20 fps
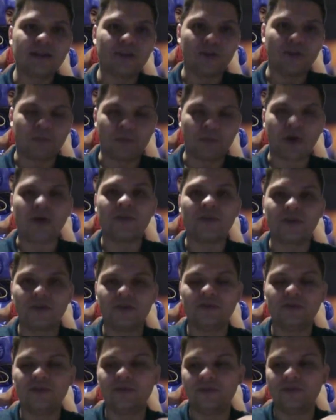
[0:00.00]
brotherhood
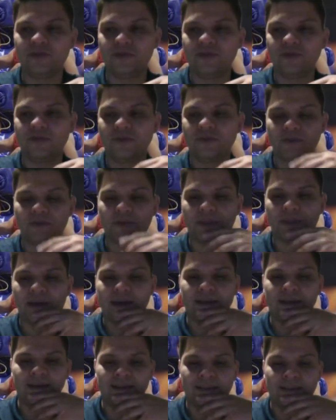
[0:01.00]
you do with that.
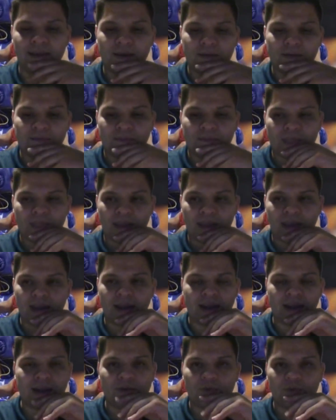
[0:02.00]
And I
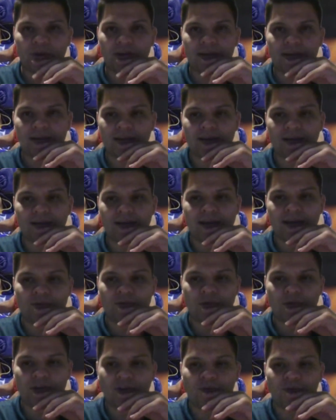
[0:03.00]
really
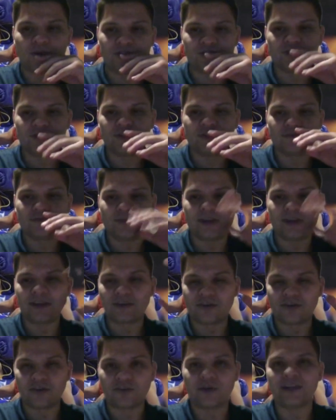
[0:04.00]
want to like
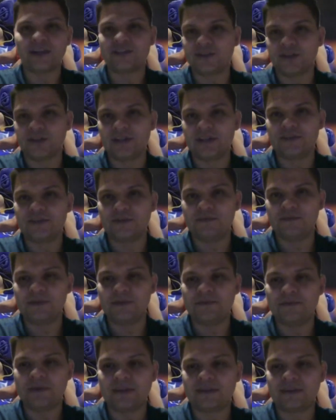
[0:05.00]
congratulate you,
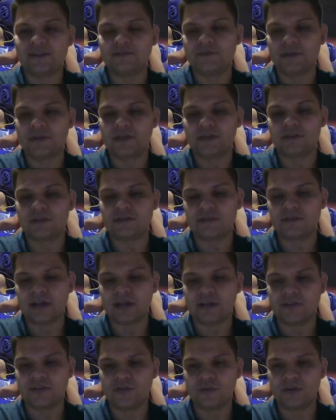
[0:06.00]
Beatriz, because like
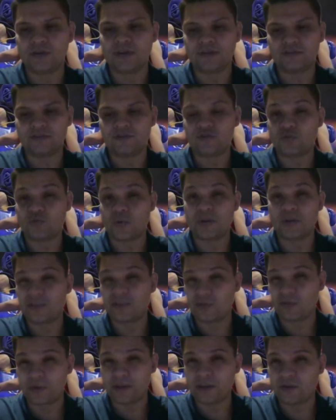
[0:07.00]
you are
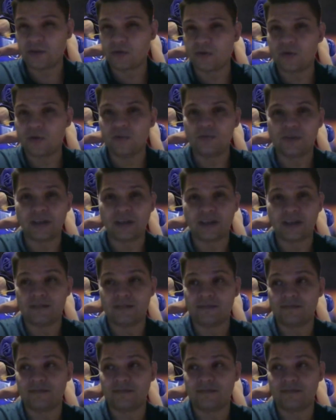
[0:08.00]
23-year old and